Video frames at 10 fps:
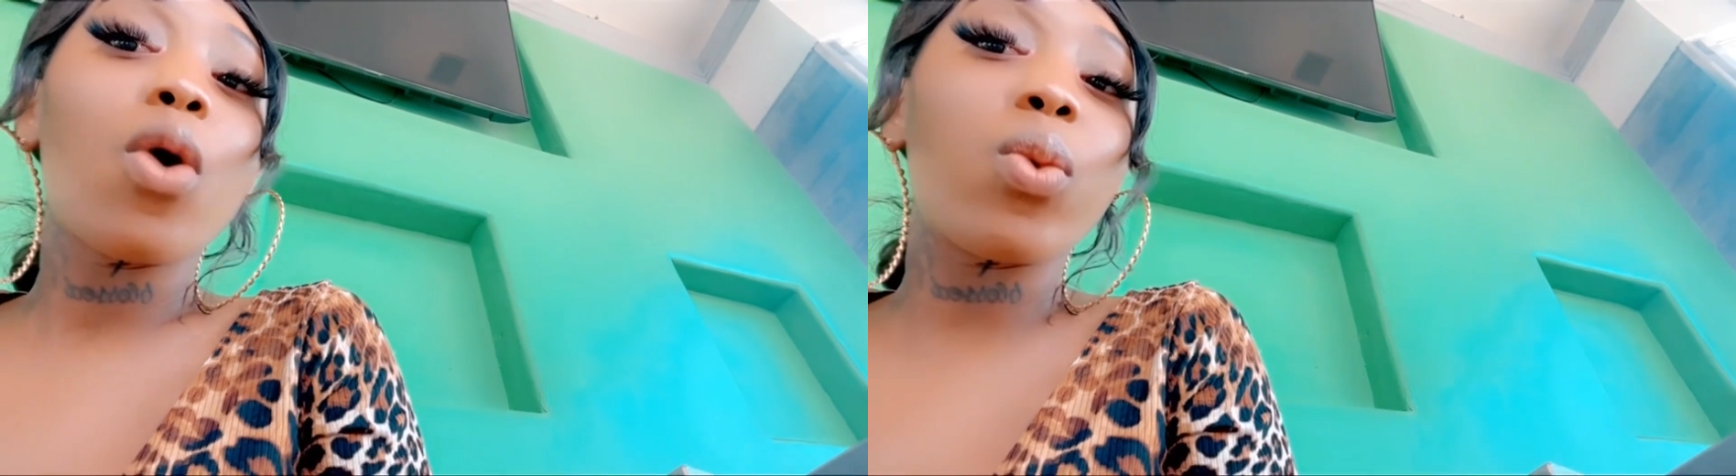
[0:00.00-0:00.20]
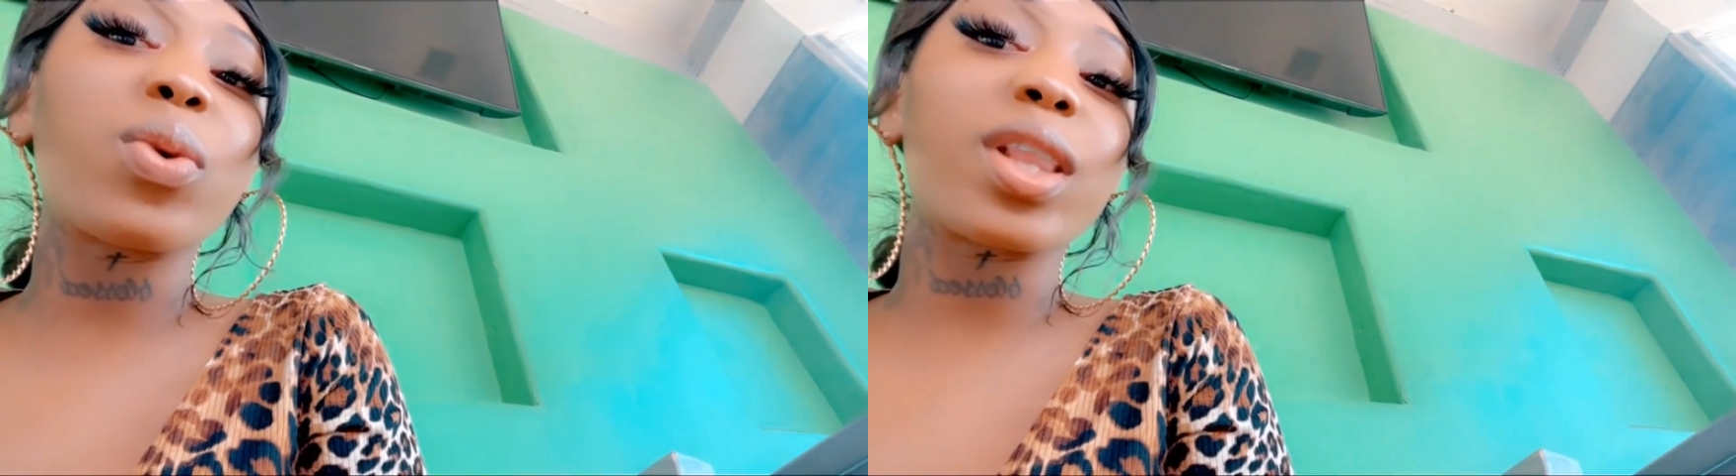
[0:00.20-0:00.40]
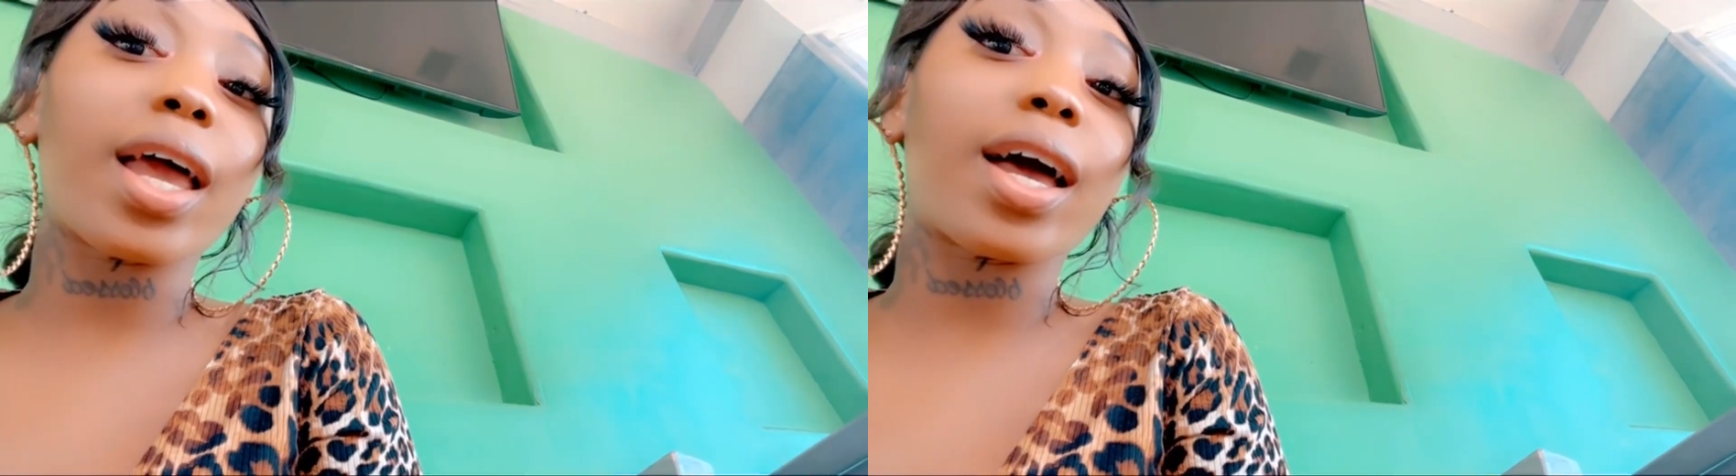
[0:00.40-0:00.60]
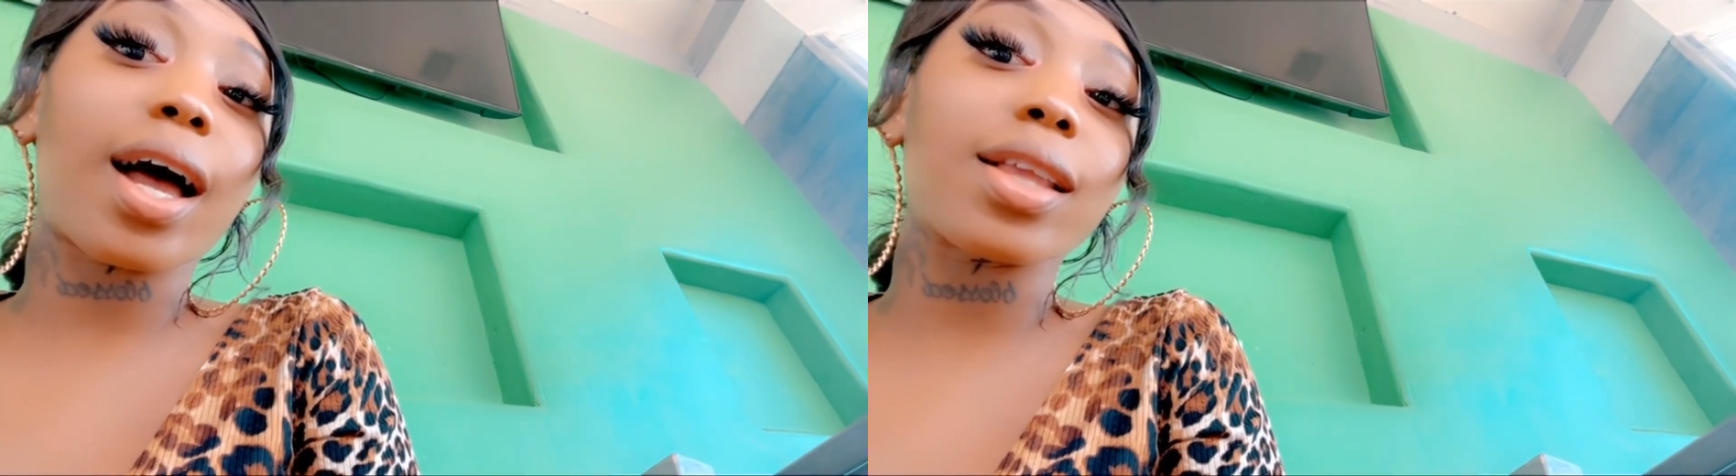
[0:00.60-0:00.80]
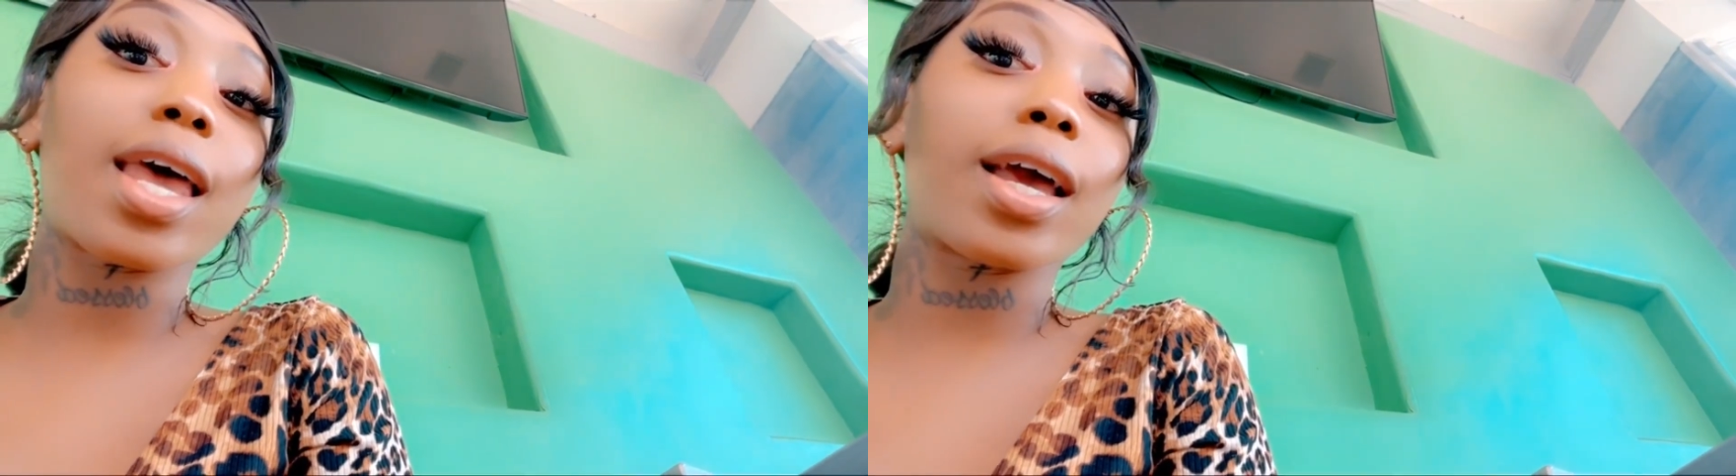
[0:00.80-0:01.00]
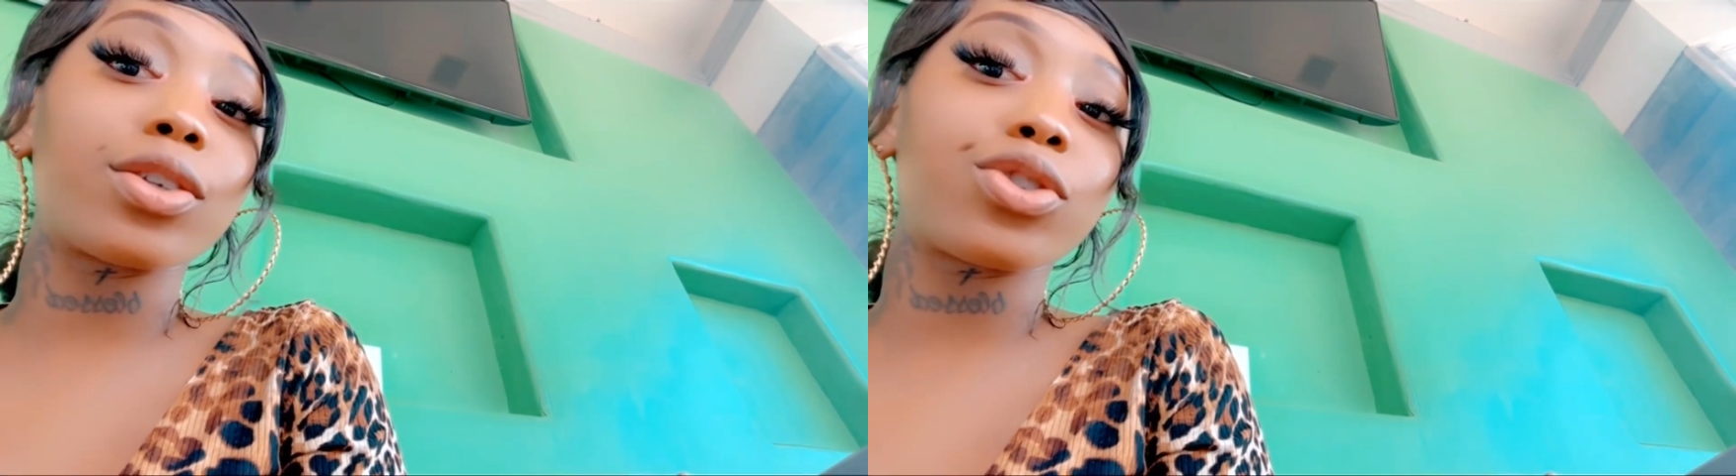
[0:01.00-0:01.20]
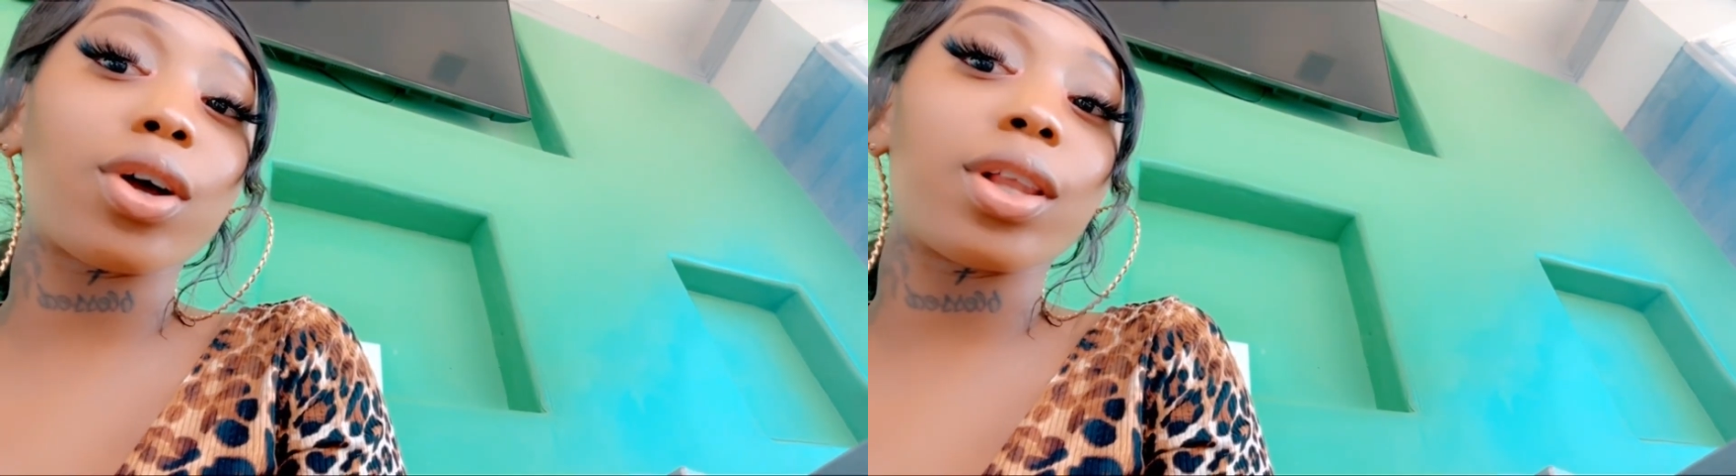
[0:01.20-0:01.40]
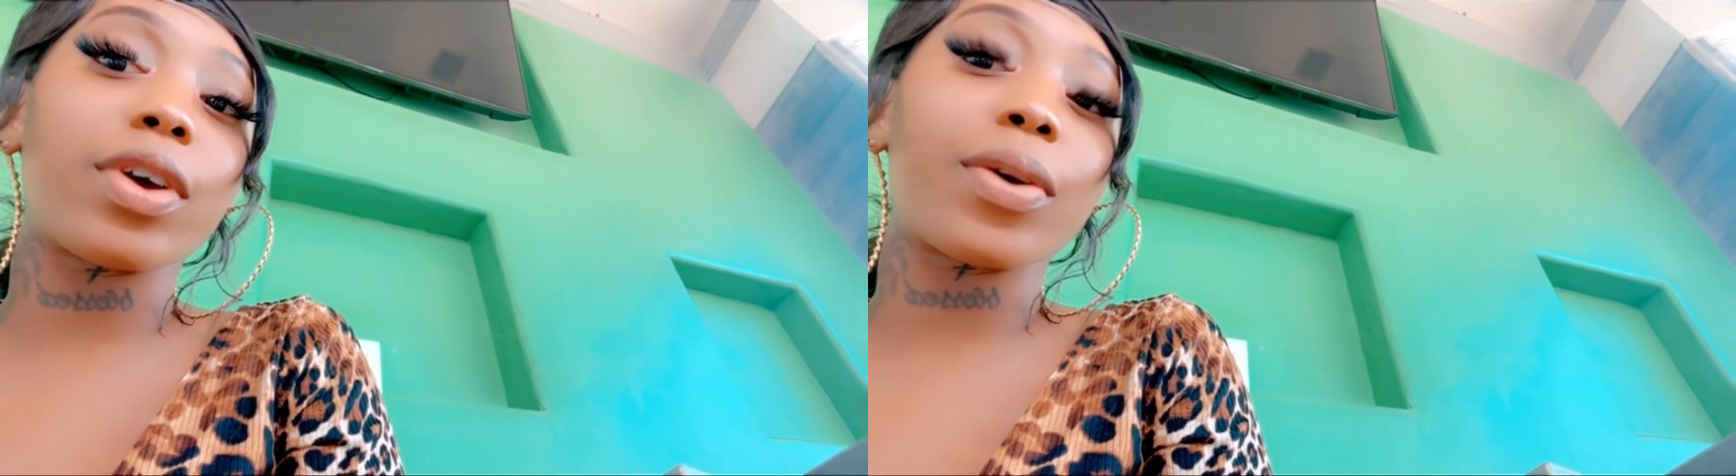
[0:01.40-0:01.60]
We will let God take
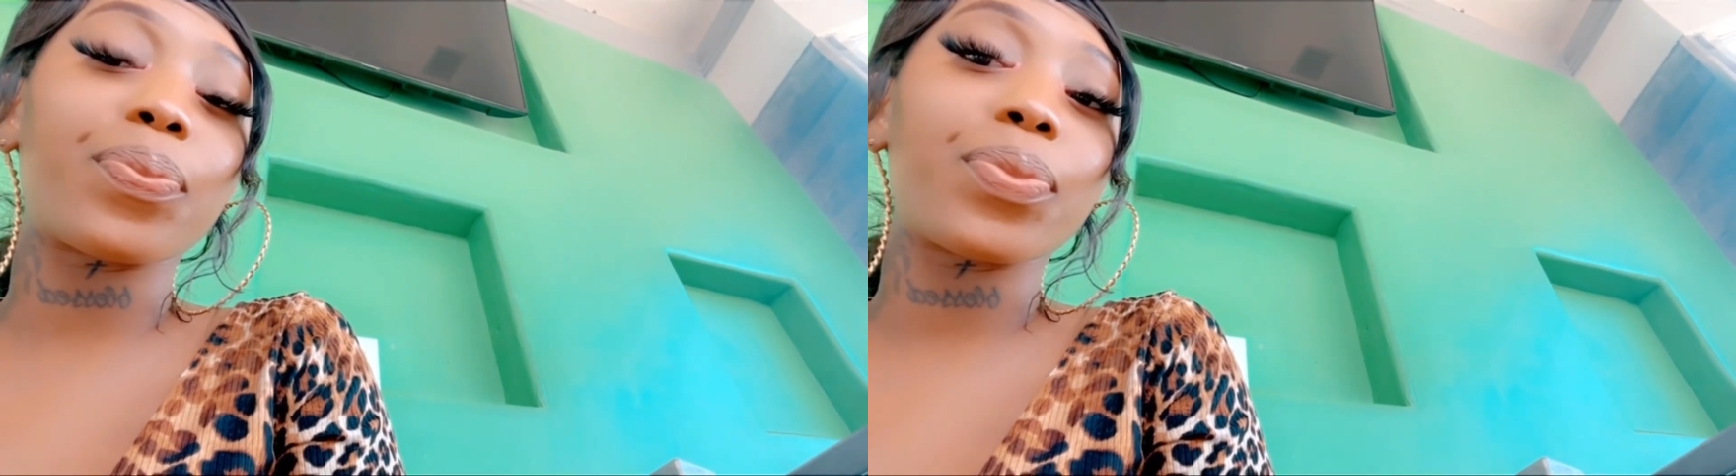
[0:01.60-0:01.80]
control of it.